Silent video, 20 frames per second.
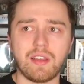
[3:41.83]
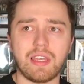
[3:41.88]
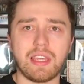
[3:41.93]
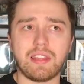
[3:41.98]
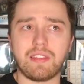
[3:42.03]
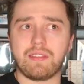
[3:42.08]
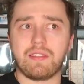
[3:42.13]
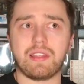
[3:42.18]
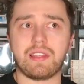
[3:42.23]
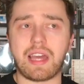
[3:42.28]

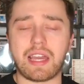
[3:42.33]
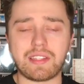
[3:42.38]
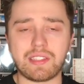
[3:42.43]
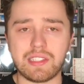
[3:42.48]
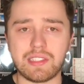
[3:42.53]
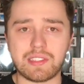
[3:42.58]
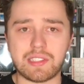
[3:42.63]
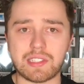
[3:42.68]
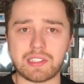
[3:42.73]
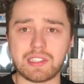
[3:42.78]
In the
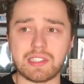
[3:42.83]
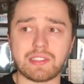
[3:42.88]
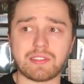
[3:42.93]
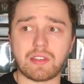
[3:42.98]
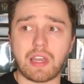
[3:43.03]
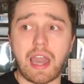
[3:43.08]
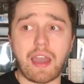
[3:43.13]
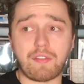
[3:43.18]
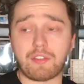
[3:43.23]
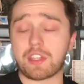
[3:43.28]

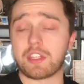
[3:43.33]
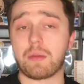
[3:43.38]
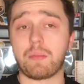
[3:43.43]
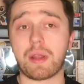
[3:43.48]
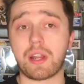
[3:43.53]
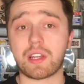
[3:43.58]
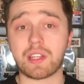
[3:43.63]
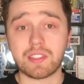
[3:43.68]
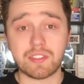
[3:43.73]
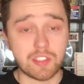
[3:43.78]
1960s, African
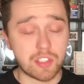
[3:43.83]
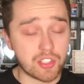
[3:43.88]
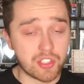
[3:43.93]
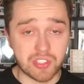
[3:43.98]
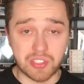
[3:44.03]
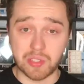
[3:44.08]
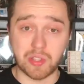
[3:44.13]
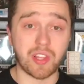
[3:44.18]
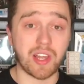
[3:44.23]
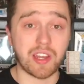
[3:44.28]
Americans, there's
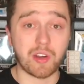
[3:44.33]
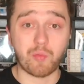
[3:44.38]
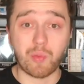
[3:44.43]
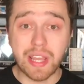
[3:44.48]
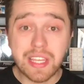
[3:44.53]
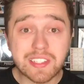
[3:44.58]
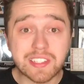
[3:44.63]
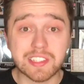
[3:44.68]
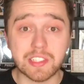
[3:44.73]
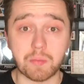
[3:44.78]
still a lot of
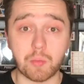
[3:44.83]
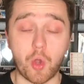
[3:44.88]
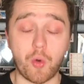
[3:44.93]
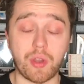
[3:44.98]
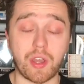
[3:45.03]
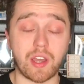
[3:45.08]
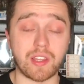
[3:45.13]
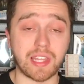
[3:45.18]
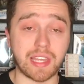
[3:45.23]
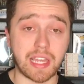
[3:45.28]
racism
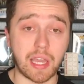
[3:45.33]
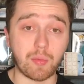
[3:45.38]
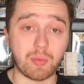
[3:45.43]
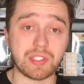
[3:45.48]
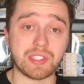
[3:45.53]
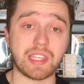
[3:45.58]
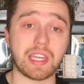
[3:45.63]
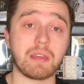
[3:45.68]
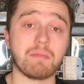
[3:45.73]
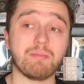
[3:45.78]
going on, like I
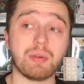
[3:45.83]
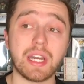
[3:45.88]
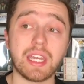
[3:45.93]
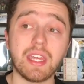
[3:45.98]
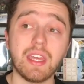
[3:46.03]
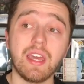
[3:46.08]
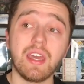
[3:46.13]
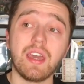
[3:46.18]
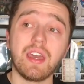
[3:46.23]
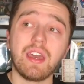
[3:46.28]
was saying, but